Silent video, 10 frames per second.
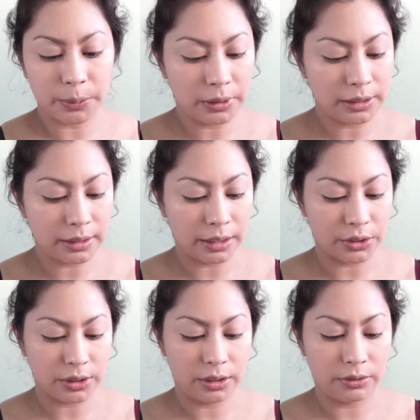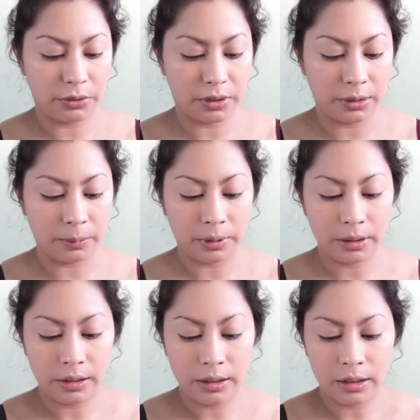spoolie is actually from
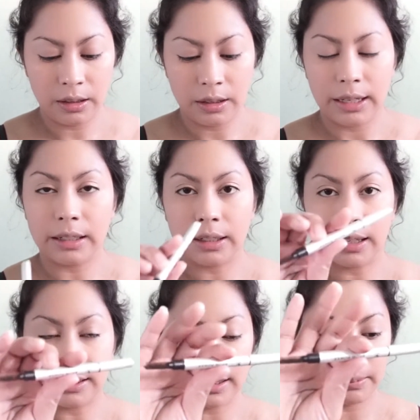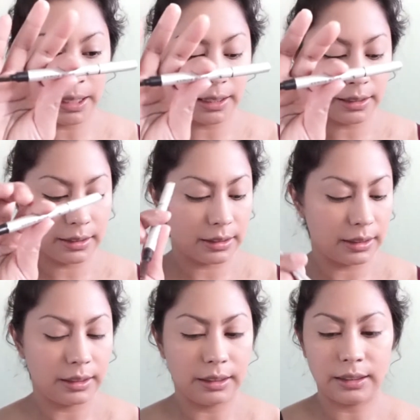IT
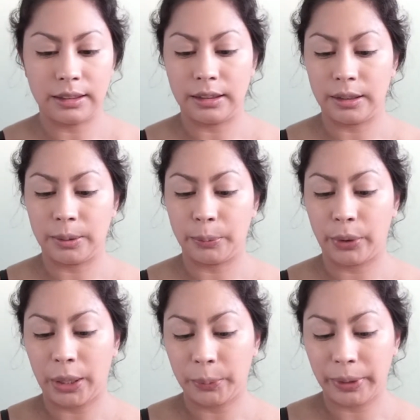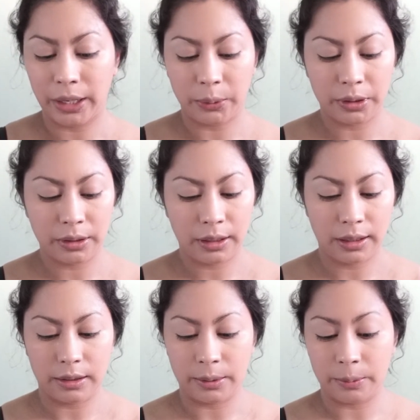Cosmetics in the Brow Power.
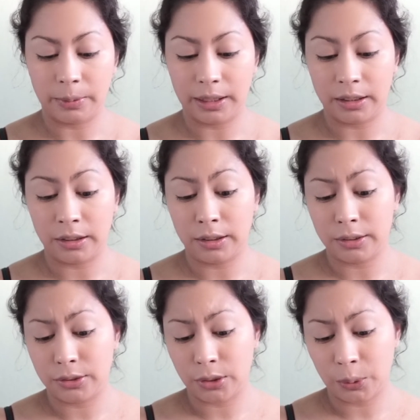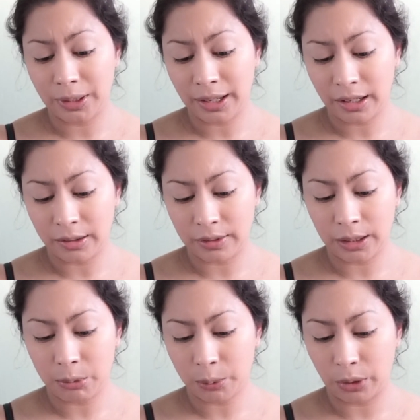I don't have
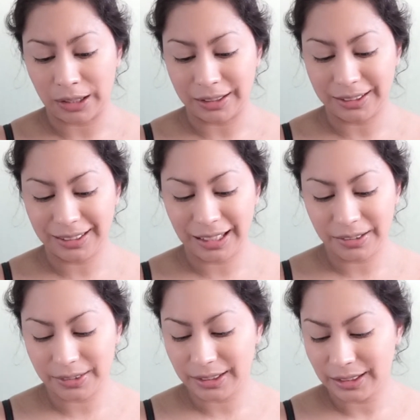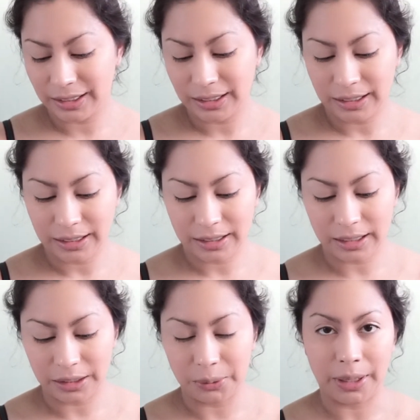any more product left.
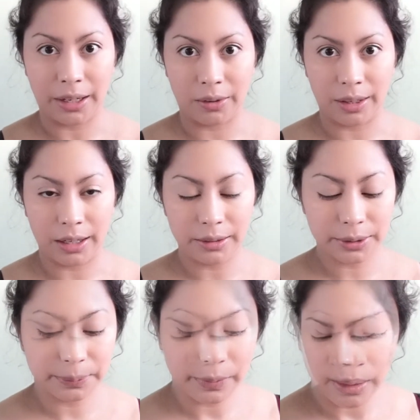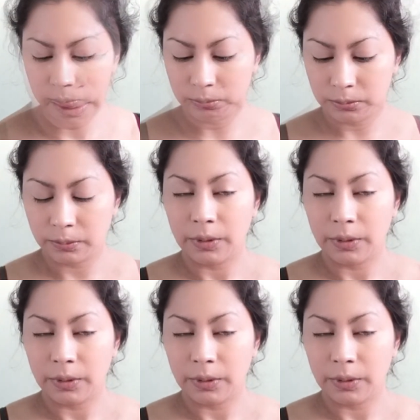I ran out of that. But